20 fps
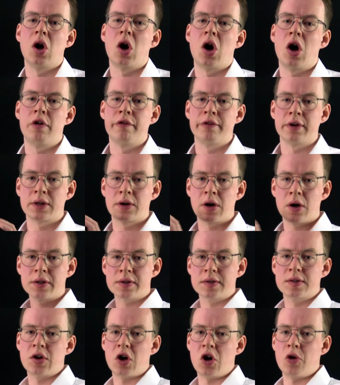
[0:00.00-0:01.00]
of a
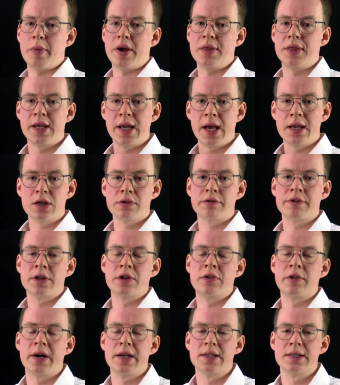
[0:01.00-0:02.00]
cost term at the end of the
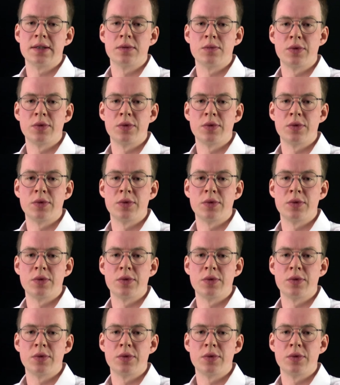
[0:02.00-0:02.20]
horizon,